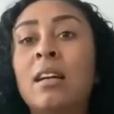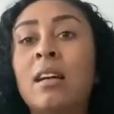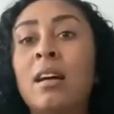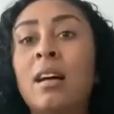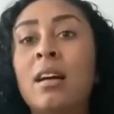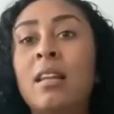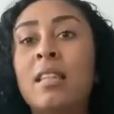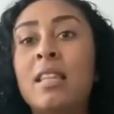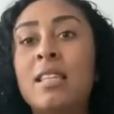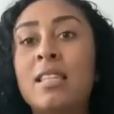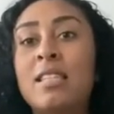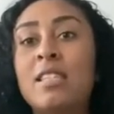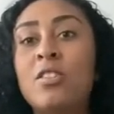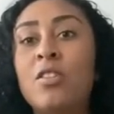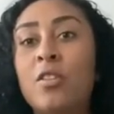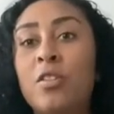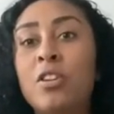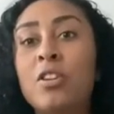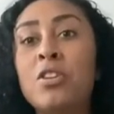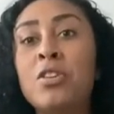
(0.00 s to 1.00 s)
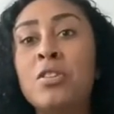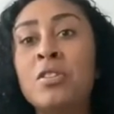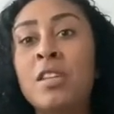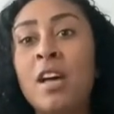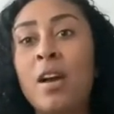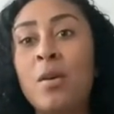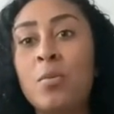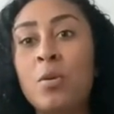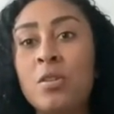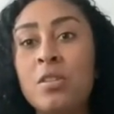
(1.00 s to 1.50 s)
this is not the news that
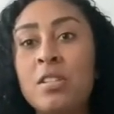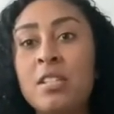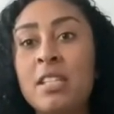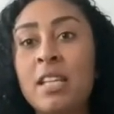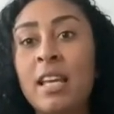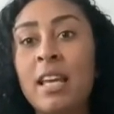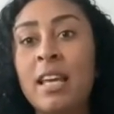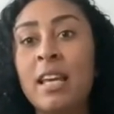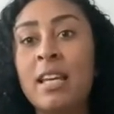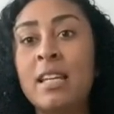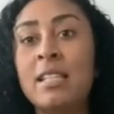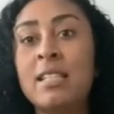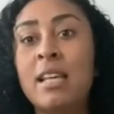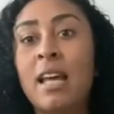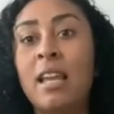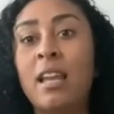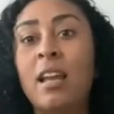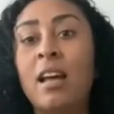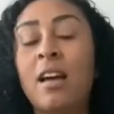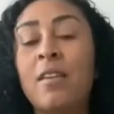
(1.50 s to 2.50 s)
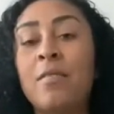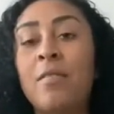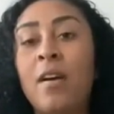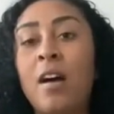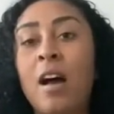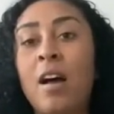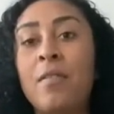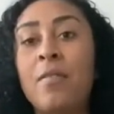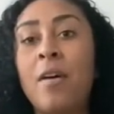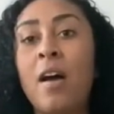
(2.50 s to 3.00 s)
I wanted, and
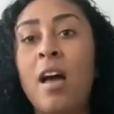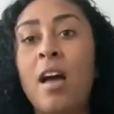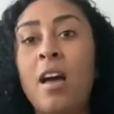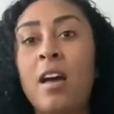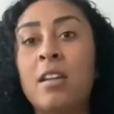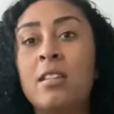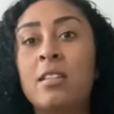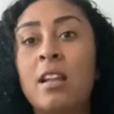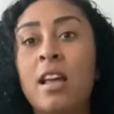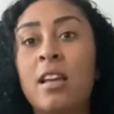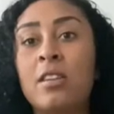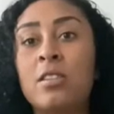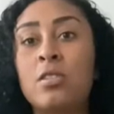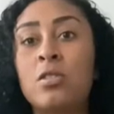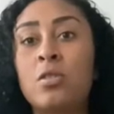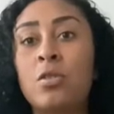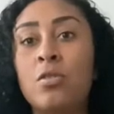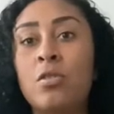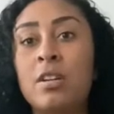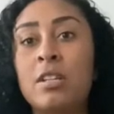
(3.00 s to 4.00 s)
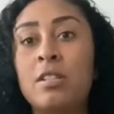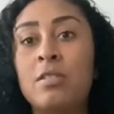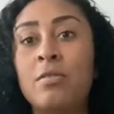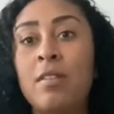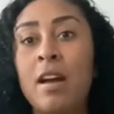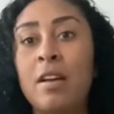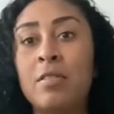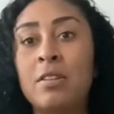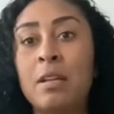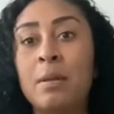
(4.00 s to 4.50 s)
I've heard like stories
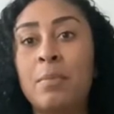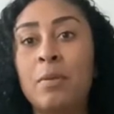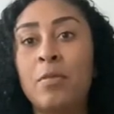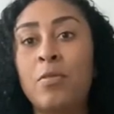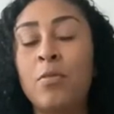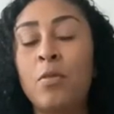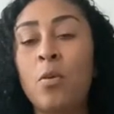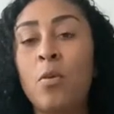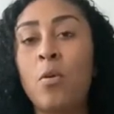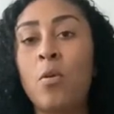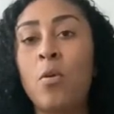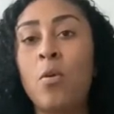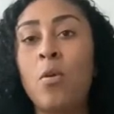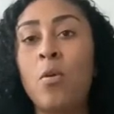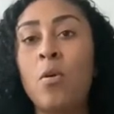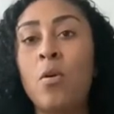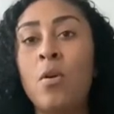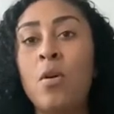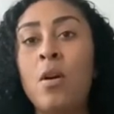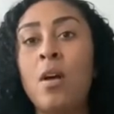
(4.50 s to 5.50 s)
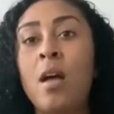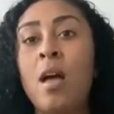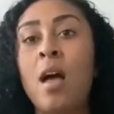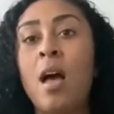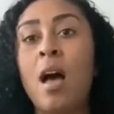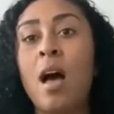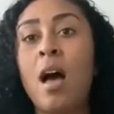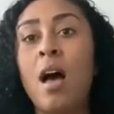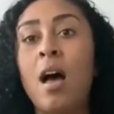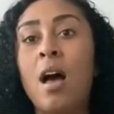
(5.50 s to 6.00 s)
around it before,
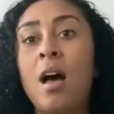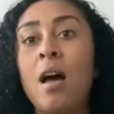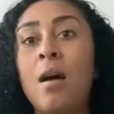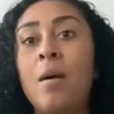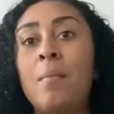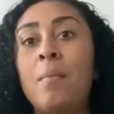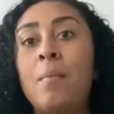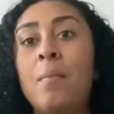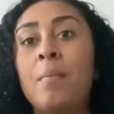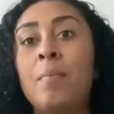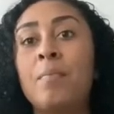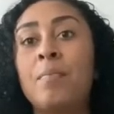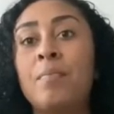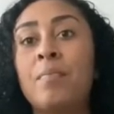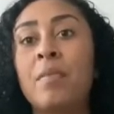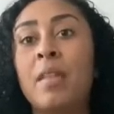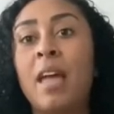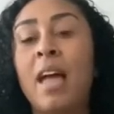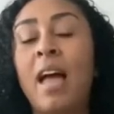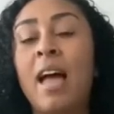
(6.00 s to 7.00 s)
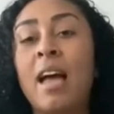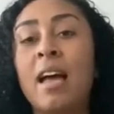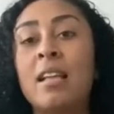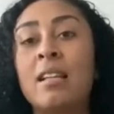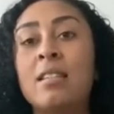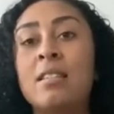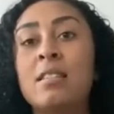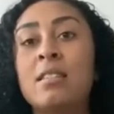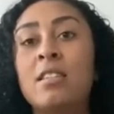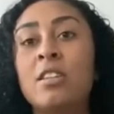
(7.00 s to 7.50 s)
and
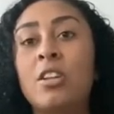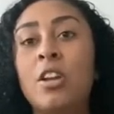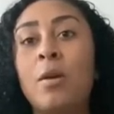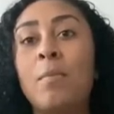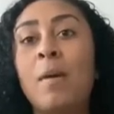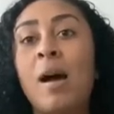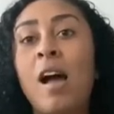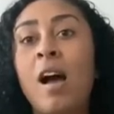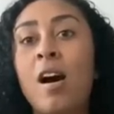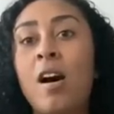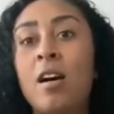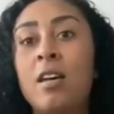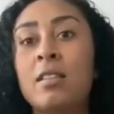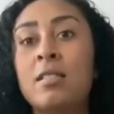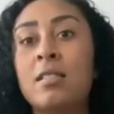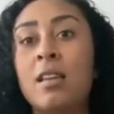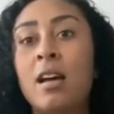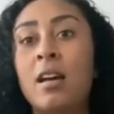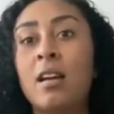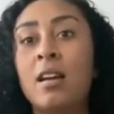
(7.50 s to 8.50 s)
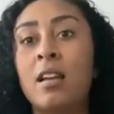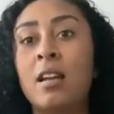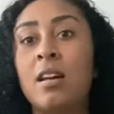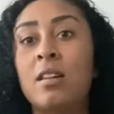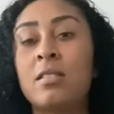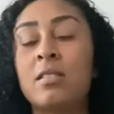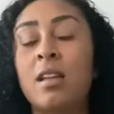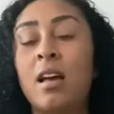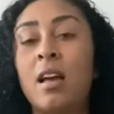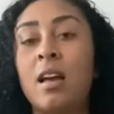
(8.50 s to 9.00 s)
you know, my heart sunk and I
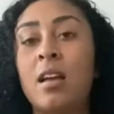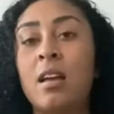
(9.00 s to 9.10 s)
was like,